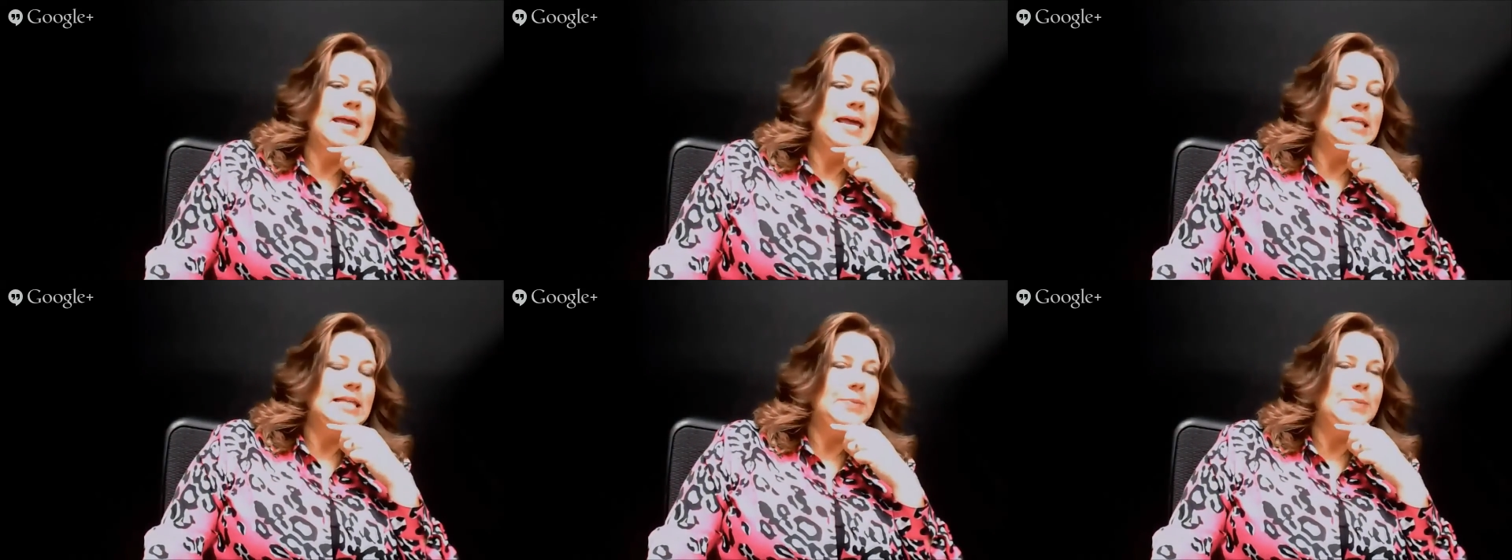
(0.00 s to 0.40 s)

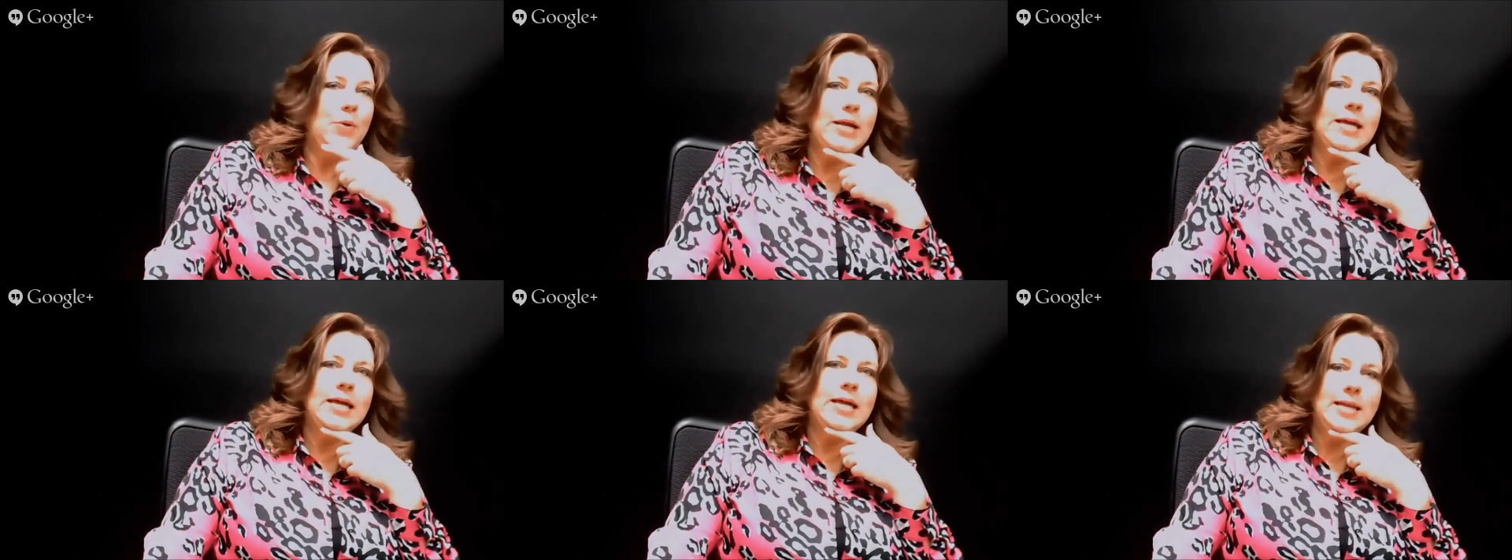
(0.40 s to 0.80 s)
It's a
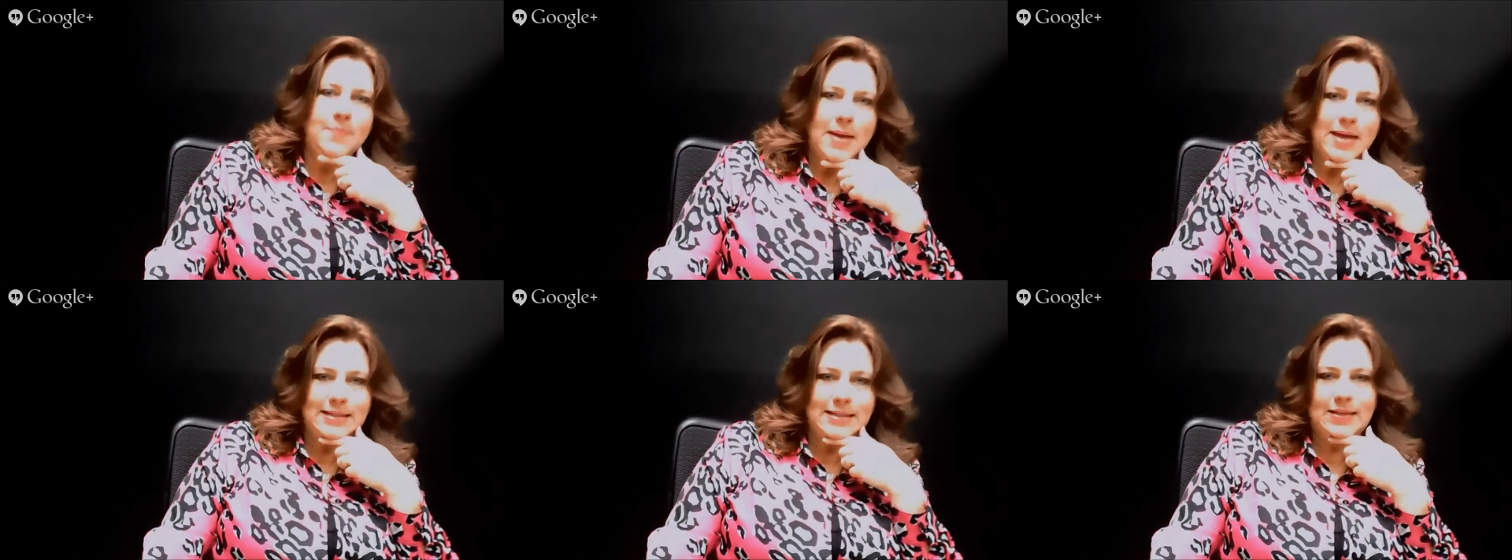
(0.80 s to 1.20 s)
pretty good
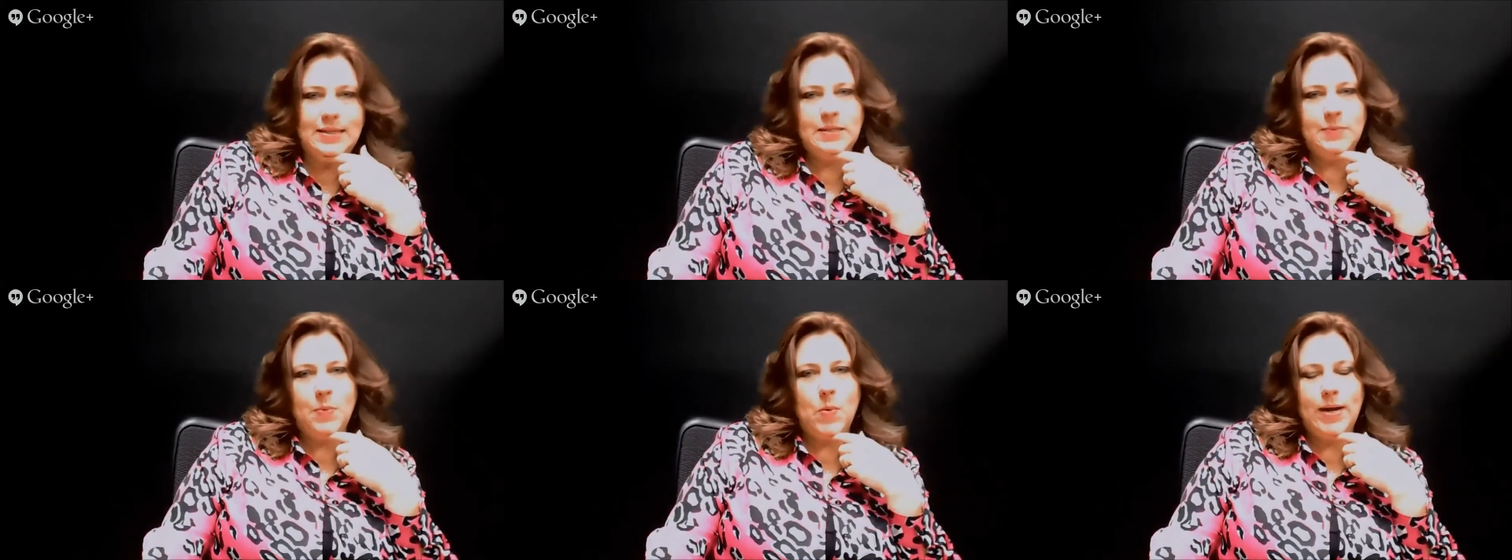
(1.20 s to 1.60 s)
mess at
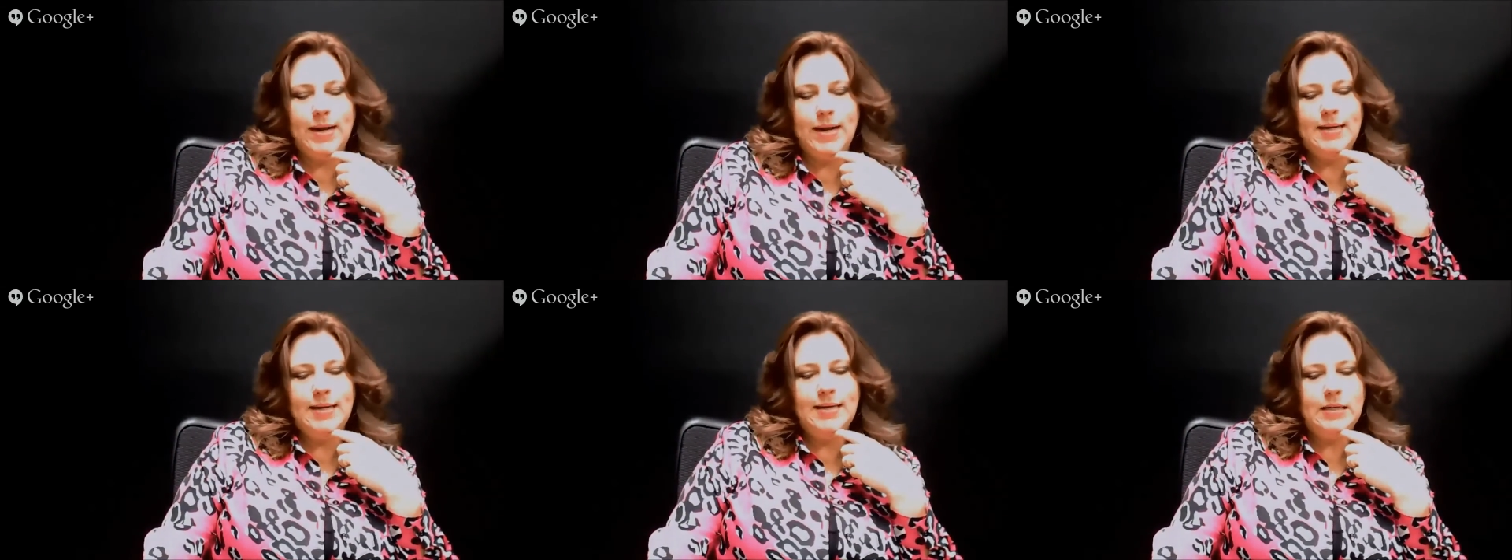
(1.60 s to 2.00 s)
this point,
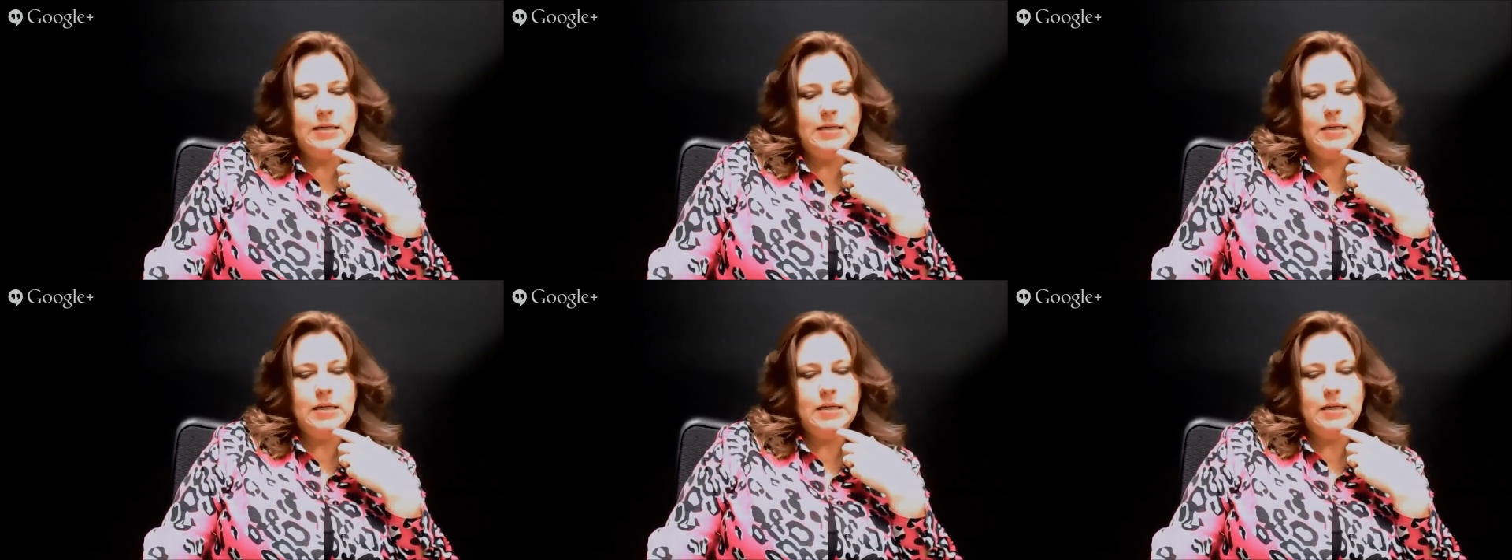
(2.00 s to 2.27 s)
isn't it?